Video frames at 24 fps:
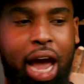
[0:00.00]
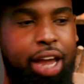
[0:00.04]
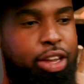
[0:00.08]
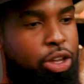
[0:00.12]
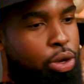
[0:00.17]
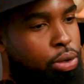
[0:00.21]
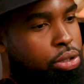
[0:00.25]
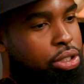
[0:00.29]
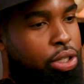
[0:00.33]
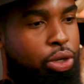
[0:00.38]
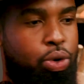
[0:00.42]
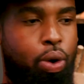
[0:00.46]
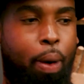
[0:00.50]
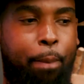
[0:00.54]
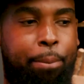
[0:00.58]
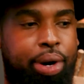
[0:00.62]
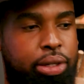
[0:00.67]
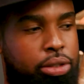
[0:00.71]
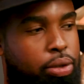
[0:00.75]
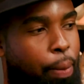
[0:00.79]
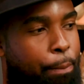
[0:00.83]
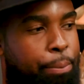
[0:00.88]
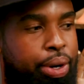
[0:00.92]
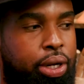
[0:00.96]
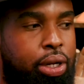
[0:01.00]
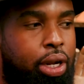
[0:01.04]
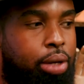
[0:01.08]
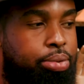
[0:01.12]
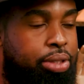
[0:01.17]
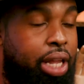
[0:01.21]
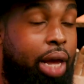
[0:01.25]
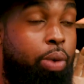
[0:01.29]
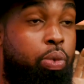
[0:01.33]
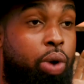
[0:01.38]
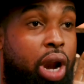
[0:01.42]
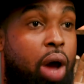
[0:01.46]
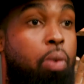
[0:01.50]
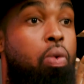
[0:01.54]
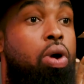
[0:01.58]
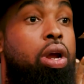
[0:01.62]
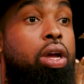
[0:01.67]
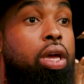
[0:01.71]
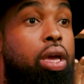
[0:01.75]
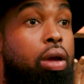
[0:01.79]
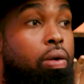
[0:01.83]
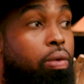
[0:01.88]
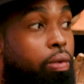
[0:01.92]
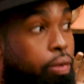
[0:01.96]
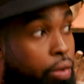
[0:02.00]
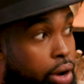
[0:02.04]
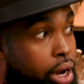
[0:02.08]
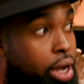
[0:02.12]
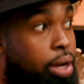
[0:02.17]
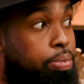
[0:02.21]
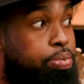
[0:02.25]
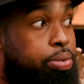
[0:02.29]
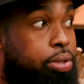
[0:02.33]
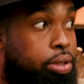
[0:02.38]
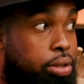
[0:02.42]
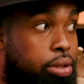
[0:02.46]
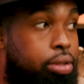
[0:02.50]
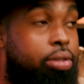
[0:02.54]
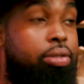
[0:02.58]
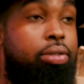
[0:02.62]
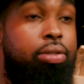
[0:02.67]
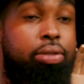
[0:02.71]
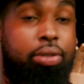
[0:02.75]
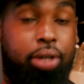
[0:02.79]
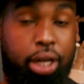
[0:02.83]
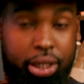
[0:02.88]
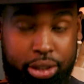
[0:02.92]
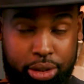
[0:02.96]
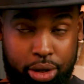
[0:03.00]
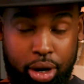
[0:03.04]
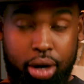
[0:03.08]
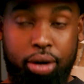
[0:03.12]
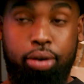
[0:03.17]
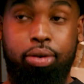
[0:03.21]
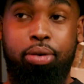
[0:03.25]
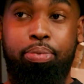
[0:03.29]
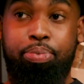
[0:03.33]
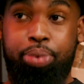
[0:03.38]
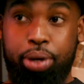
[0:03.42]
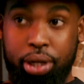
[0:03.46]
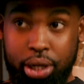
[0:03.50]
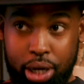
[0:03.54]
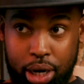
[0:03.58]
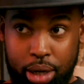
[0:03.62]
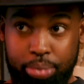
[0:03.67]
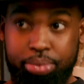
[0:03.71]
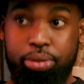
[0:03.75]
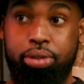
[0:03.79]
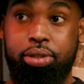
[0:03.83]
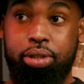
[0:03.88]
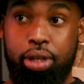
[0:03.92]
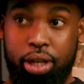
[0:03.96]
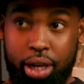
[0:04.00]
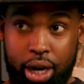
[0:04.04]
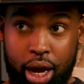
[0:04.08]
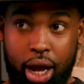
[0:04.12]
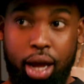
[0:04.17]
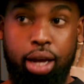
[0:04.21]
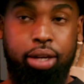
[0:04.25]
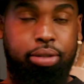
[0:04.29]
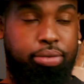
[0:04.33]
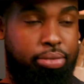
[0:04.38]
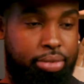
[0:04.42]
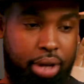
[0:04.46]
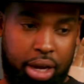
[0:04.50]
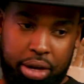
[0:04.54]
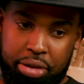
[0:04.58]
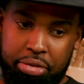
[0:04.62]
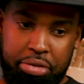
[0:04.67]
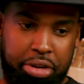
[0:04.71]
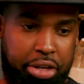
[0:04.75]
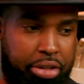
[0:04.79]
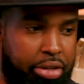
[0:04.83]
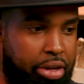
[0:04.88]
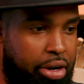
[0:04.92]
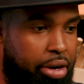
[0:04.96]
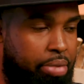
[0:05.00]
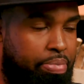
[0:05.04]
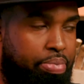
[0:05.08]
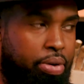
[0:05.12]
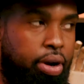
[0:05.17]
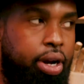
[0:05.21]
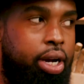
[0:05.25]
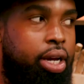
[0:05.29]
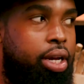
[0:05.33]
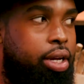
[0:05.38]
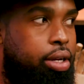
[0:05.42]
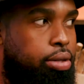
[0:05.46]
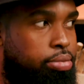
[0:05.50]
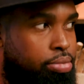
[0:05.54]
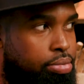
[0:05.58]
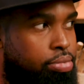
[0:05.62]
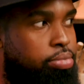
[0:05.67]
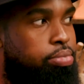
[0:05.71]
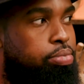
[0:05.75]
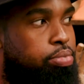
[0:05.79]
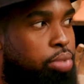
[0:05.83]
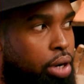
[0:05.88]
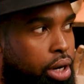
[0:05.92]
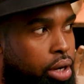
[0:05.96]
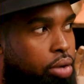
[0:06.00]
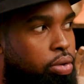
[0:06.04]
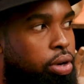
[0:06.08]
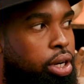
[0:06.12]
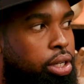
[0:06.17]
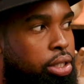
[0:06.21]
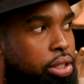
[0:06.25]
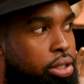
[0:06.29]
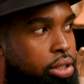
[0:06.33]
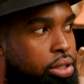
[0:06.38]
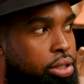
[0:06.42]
I used to do a bunch of pull-ups. Like when I want to get ripped, I start doing pull-ups, and I can get there pretty quickly.